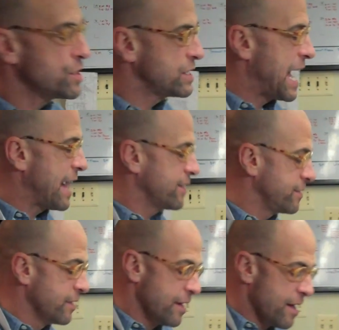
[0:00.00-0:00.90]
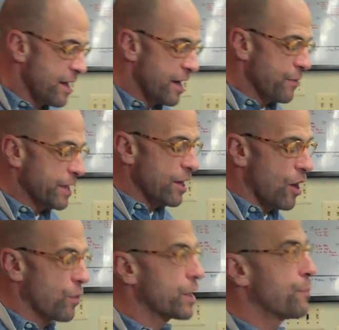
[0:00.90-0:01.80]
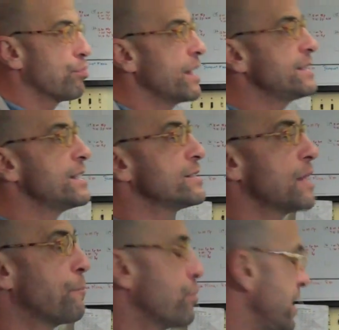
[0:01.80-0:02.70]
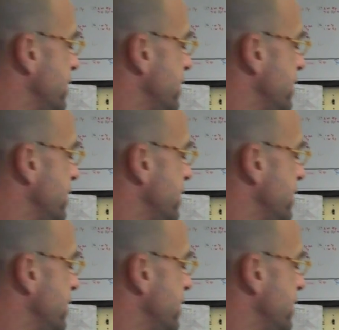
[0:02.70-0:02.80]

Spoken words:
salad. Here we go. We're going to plate this. I'm plating